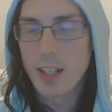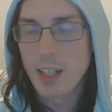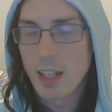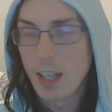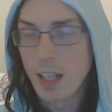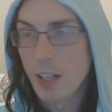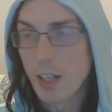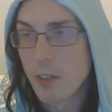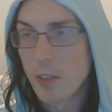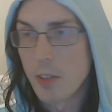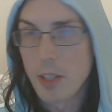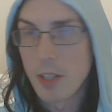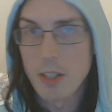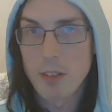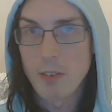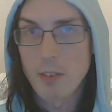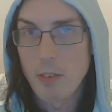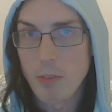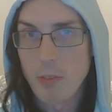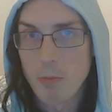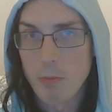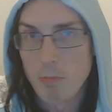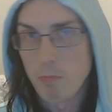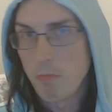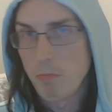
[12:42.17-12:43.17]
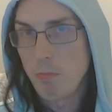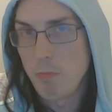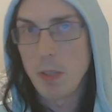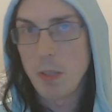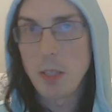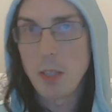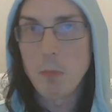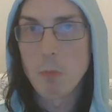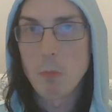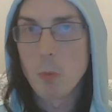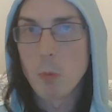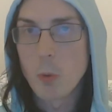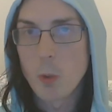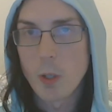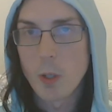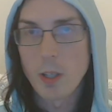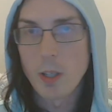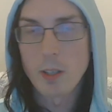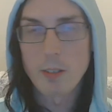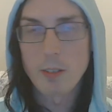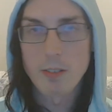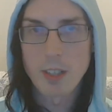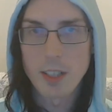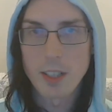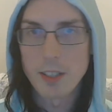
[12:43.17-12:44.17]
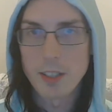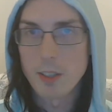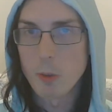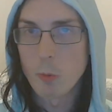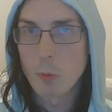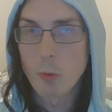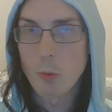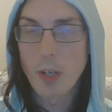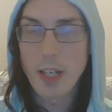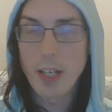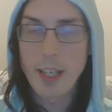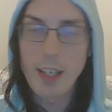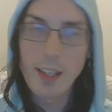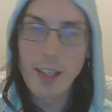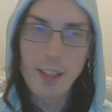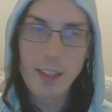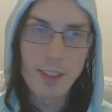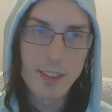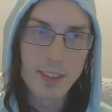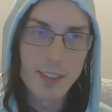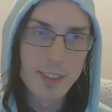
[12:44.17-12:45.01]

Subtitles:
I don't know, be more on the right.